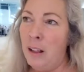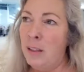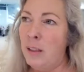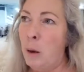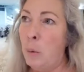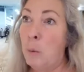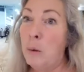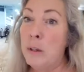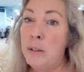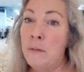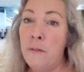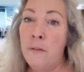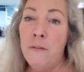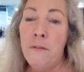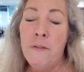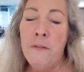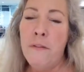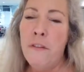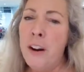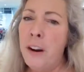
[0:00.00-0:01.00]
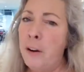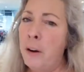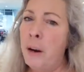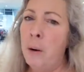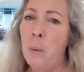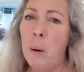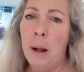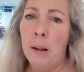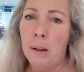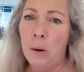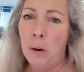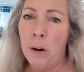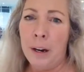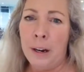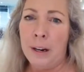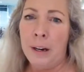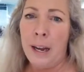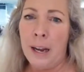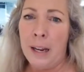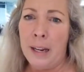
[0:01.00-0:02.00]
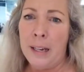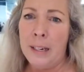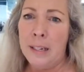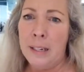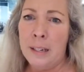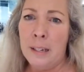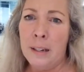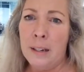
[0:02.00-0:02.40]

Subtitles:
that was very well organized.